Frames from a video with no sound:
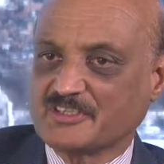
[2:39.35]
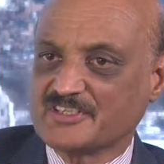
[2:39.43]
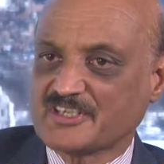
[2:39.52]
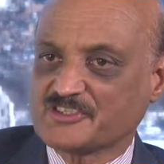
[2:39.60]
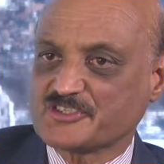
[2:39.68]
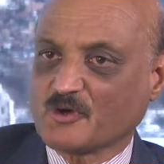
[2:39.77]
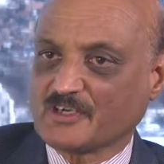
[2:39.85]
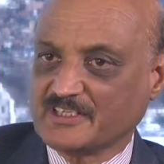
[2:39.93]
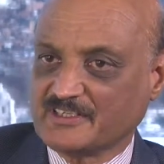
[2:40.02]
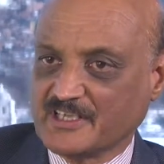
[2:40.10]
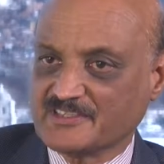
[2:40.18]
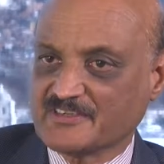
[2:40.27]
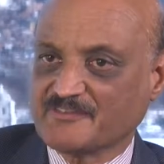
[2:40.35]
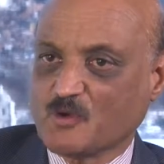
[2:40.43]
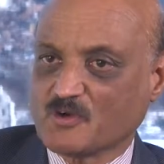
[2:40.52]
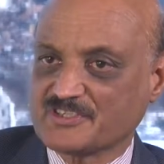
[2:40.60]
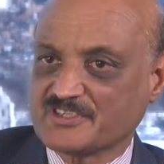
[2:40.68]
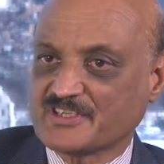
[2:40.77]
these are short intensive
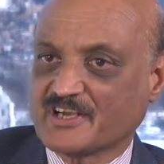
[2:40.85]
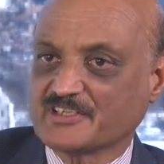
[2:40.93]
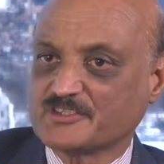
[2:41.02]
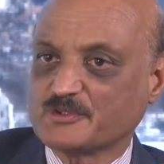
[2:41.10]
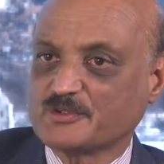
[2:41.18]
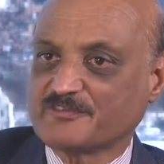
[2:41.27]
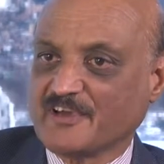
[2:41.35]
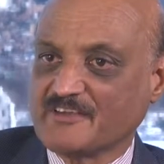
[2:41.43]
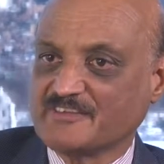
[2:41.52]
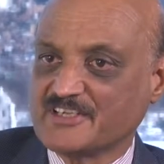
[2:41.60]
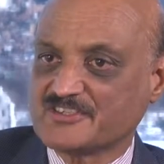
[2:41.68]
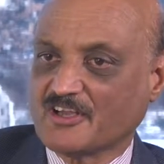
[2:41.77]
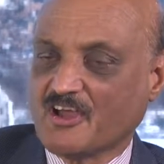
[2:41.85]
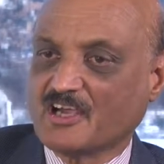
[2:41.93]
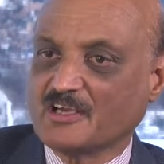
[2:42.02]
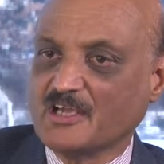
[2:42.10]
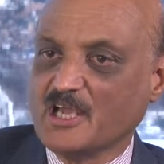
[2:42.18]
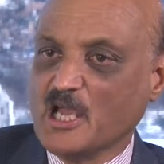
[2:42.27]
courses that are two to five days
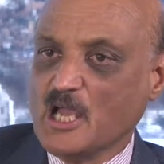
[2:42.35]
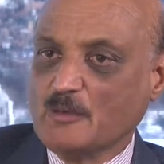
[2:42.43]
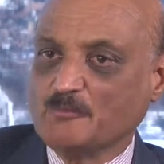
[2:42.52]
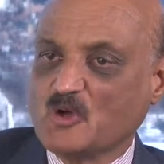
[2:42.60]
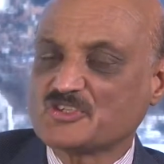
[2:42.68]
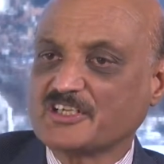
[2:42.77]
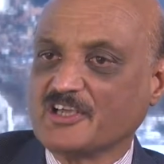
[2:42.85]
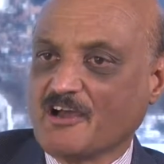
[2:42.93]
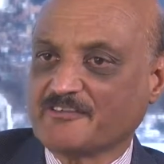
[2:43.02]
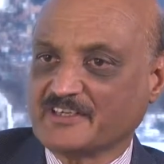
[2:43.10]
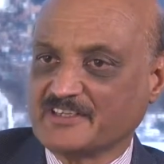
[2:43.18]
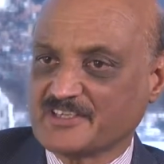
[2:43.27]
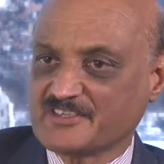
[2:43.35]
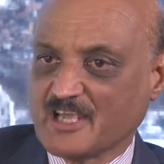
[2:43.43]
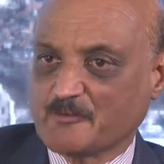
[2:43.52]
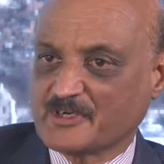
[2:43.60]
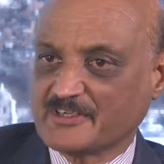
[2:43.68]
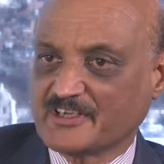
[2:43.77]
long, mostly offered in the summer.